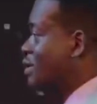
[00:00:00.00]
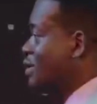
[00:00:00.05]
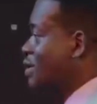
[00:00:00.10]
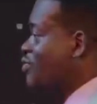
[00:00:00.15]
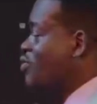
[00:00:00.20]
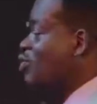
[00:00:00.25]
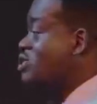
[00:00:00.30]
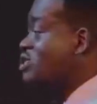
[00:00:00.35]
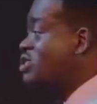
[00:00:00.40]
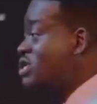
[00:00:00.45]

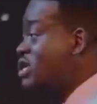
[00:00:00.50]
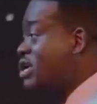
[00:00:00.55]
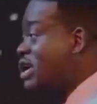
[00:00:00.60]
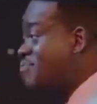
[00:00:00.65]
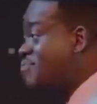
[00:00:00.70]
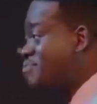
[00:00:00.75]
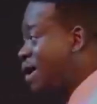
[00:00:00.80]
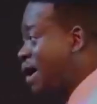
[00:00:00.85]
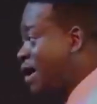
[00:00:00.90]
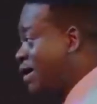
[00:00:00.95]
you see a
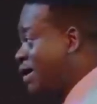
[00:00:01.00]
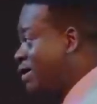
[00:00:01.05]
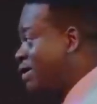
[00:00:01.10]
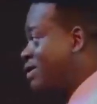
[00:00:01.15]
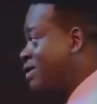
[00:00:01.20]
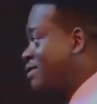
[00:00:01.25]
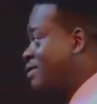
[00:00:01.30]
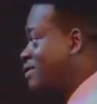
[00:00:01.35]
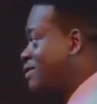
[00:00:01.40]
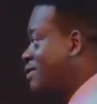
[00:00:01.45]
man
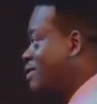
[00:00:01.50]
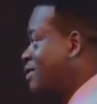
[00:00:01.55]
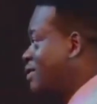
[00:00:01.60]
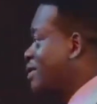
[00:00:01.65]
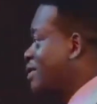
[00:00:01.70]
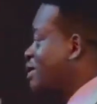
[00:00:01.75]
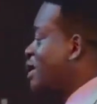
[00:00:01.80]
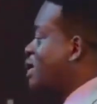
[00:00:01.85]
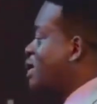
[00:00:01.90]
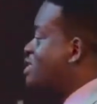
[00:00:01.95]

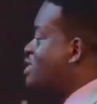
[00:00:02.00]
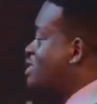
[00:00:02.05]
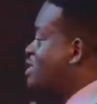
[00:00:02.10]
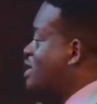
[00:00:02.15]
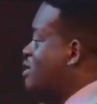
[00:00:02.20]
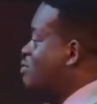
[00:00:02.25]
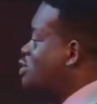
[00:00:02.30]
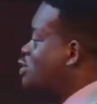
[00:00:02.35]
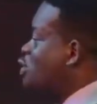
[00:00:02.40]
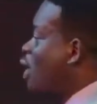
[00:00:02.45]
that
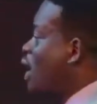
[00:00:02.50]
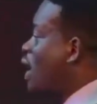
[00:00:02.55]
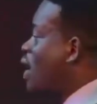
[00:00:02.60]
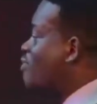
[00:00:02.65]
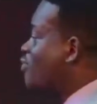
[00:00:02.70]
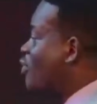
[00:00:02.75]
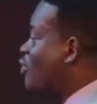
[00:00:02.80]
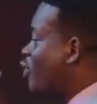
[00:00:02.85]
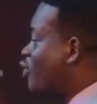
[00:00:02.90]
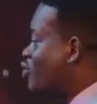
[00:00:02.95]
seems to have
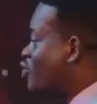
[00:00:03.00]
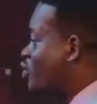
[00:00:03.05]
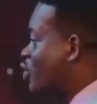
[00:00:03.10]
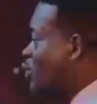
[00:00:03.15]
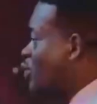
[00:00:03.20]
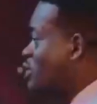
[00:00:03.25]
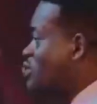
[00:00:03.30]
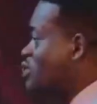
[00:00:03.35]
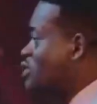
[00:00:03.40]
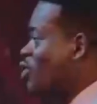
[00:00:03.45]

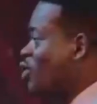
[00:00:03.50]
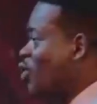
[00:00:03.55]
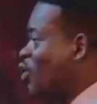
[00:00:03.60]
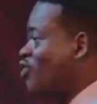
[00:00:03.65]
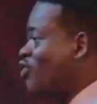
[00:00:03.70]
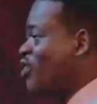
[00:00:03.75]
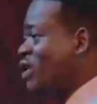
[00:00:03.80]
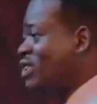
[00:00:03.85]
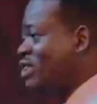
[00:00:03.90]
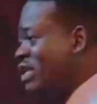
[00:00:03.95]
authority
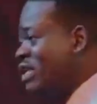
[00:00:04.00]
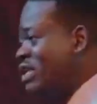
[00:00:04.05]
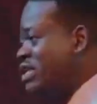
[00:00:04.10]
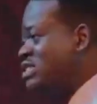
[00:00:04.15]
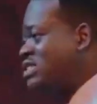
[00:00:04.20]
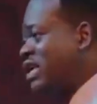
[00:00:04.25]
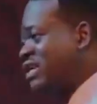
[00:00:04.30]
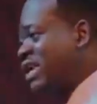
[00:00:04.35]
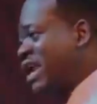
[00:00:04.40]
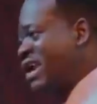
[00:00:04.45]
over things
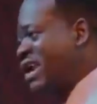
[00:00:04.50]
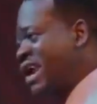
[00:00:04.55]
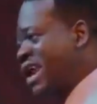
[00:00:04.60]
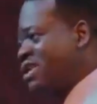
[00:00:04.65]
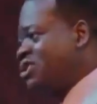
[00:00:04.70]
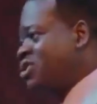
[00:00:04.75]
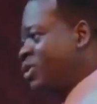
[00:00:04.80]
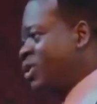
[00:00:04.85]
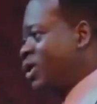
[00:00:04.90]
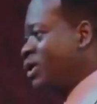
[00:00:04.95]
that are
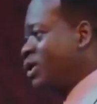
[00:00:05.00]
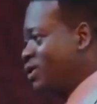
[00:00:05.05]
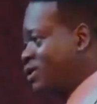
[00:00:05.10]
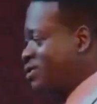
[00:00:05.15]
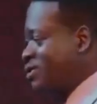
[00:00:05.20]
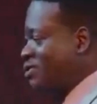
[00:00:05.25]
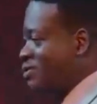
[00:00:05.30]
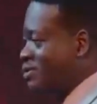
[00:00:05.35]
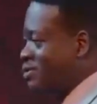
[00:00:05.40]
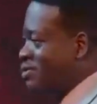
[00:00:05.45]
natural,
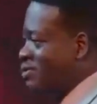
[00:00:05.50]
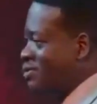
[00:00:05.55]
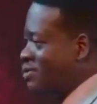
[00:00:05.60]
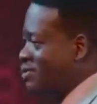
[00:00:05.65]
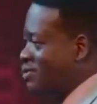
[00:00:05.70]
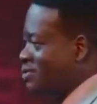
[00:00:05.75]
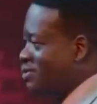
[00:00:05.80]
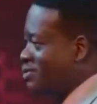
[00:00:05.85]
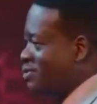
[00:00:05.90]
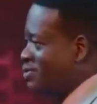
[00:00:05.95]

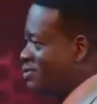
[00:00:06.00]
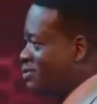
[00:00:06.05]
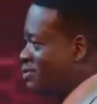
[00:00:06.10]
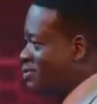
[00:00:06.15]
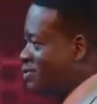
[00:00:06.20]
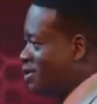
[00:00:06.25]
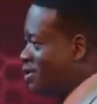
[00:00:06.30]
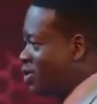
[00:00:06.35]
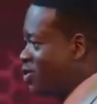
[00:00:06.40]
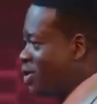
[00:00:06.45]

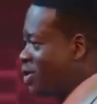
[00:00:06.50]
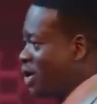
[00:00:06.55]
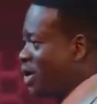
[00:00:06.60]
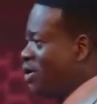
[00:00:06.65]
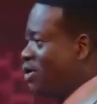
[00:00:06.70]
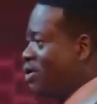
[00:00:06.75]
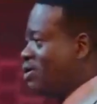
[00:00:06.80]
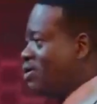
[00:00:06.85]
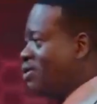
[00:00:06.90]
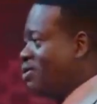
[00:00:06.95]
are you there?
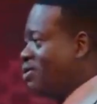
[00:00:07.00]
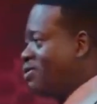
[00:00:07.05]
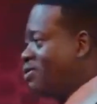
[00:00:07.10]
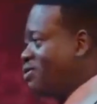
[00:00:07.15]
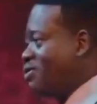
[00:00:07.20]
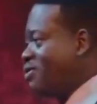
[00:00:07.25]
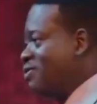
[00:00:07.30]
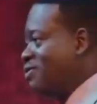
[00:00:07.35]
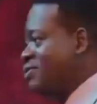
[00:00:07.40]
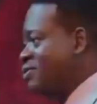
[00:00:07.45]

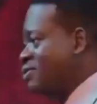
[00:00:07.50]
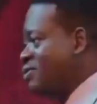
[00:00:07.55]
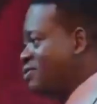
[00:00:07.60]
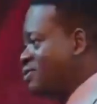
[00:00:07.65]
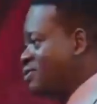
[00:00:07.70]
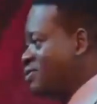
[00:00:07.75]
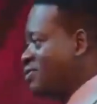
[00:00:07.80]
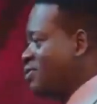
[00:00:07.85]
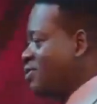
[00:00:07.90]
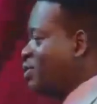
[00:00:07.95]

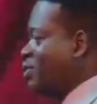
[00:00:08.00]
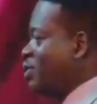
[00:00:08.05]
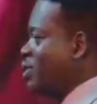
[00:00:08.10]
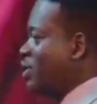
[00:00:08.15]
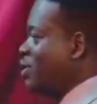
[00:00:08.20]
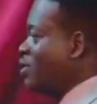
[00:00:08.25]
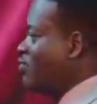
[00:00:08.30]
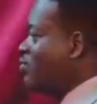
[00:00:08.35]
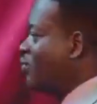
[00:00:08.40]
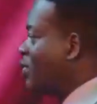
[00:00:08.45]
Oh, you're
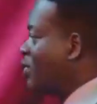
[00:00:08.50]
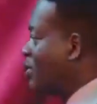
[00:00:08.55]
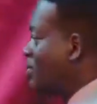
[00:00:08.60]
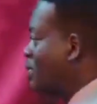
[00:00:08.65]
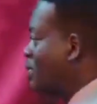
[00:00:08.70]
not following.